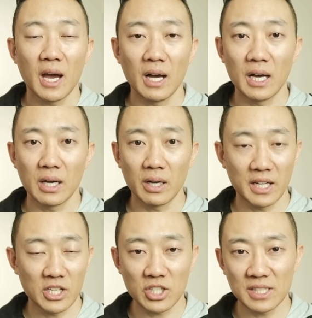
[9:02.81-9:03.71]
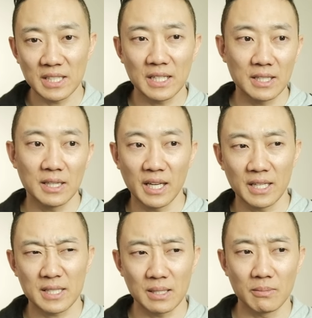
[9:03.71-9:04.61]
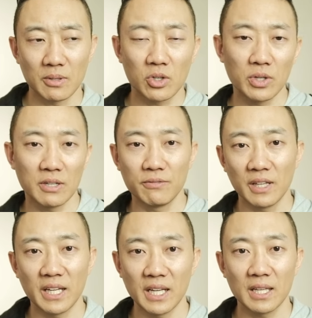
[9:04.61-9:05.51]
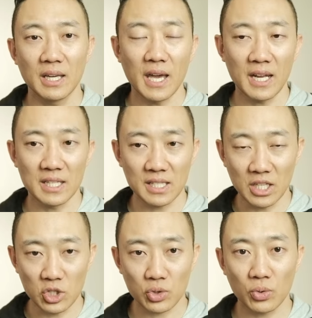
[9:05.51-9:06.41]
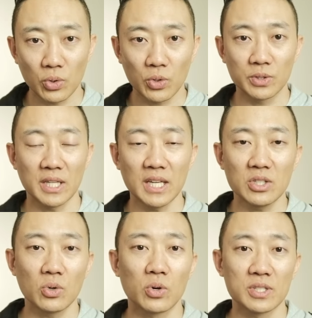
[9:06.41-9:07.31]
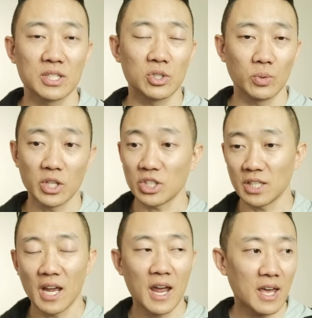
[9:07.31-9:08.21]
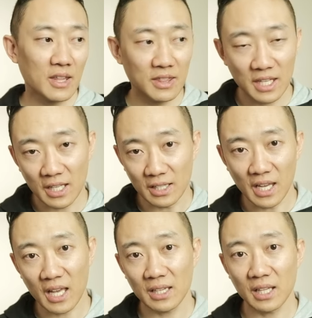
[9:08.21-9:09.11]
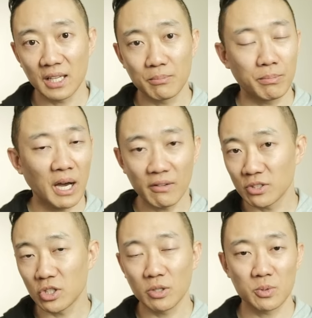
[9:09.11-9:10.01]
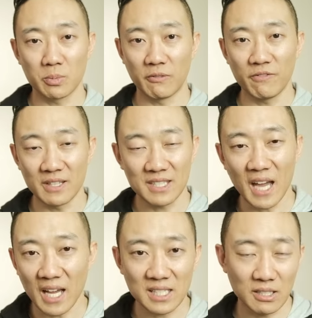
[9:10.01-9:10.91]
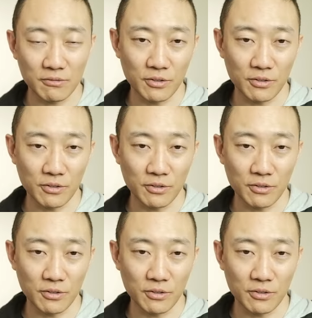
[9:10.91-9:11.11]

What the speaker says: and I just needed like some creative lighting and it's a controlled indoor situation, the Nanlite Pavotubes would be fantastic for